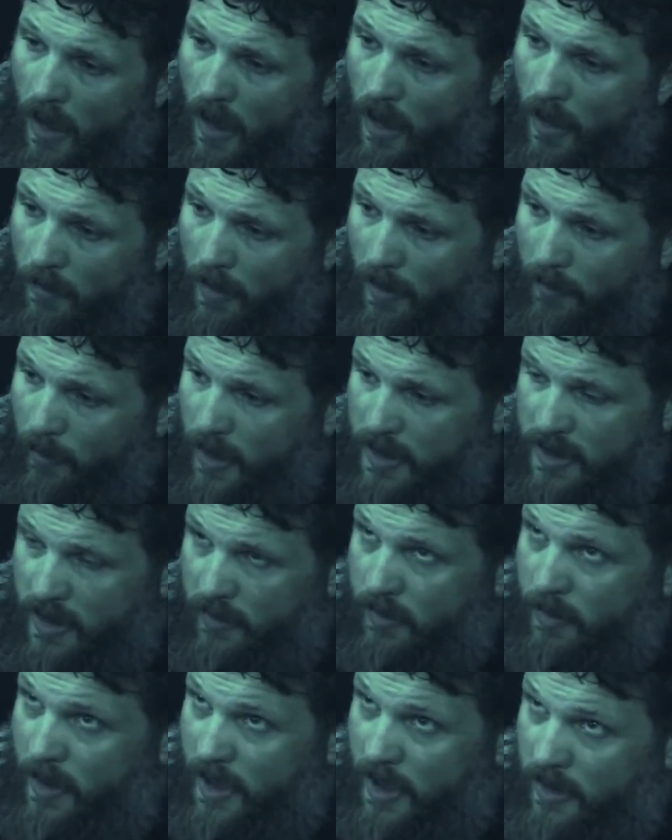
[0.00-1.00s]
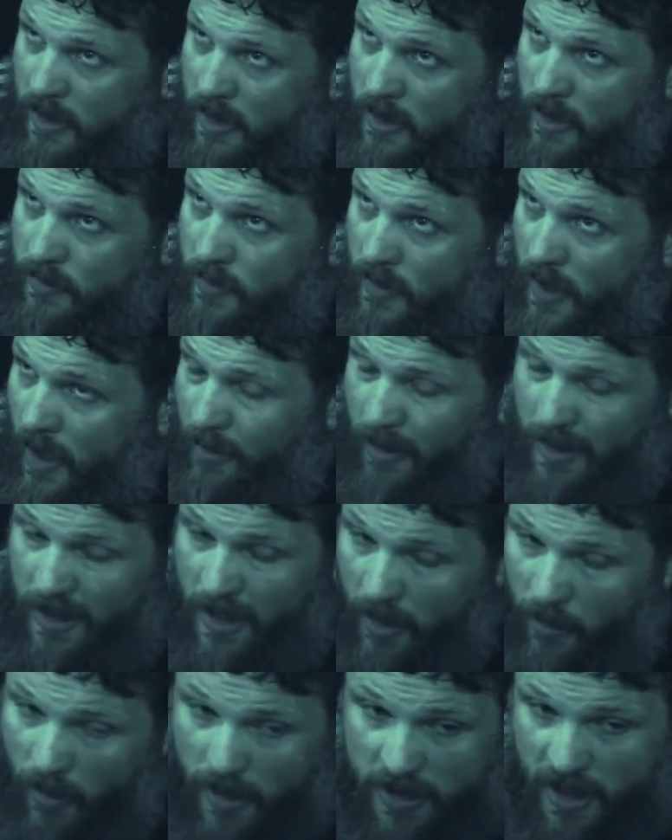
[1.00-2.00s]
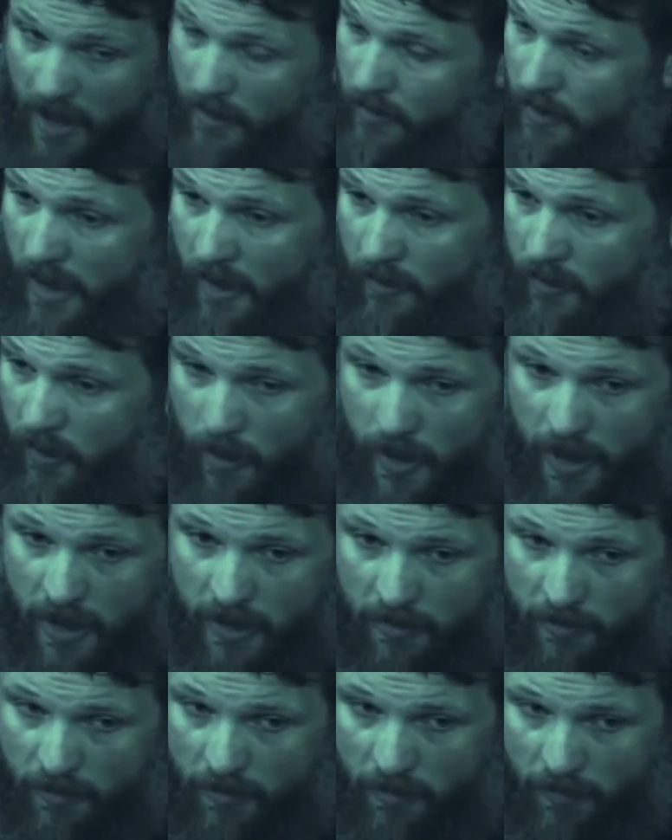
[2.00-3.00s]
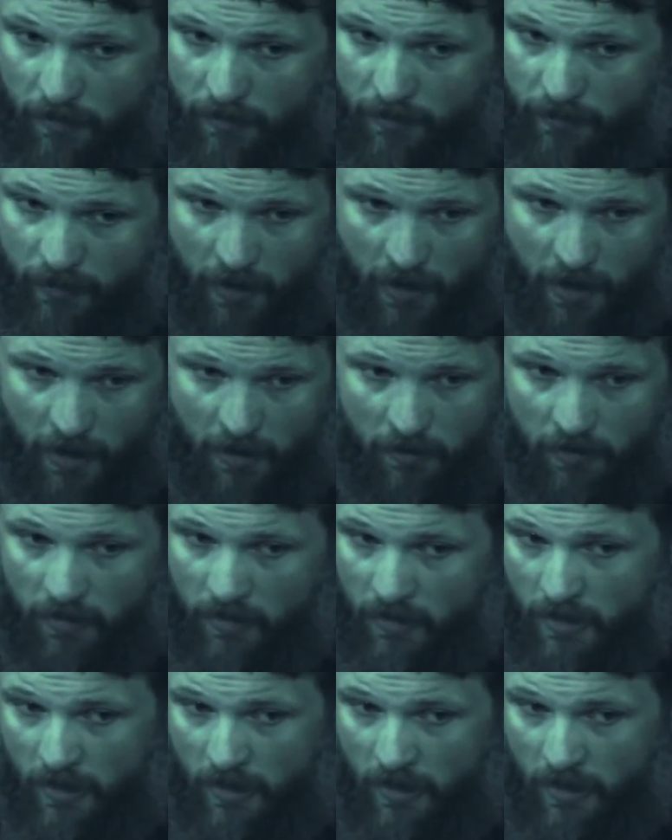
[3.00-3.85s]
I watch everybody in the UFC. I watch every heavyweight from